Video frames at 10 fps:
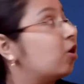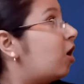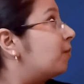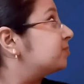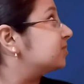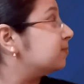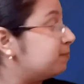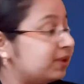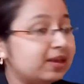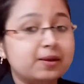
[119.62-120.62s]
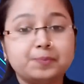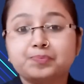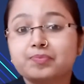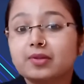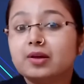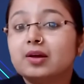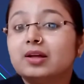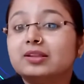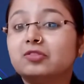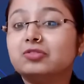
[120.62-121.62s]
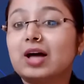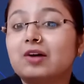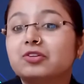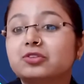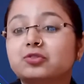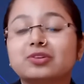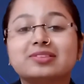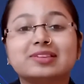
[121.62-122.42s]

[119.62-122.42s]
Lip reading: Option B, the flowers were